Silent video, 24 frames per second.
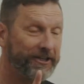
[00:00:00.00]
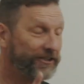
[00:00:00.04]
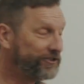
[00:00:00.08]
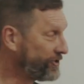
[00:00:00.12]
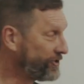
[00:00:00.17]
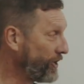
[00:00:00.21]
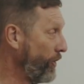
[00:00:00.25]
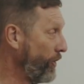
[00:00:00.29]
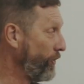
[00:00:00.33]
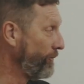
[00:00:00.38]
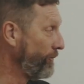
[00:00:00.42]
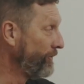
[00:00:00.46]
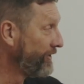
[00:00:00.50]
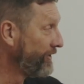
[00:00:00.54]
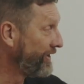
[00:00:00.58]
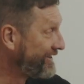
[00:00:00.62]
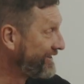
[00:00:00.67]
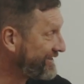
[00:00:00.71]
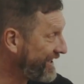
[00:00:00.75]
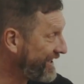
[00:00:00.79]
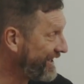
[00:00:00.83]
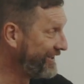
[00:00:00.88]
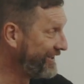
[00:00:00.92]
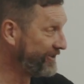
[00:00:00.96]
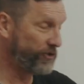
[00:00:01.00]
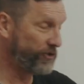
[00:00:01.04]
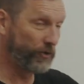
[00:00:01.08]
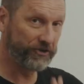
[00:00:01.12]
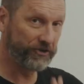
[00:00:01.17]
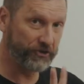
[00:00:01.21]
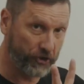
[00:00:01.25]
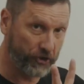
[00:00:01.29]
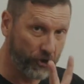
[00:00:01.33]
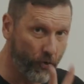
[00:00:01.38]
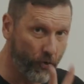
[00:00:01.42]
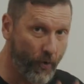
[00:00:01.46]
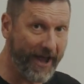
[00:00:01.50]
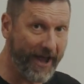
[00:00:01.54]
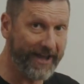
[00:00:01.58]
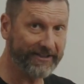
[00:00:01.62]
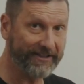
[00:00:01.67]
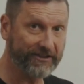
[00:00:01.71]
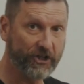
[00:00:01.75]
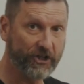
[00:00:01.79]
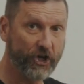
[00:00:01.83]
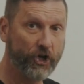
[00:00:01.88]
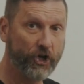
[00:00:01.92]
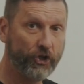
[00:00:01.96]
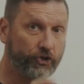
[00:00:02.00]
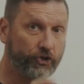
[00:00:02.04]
So let's get into it. Two ways.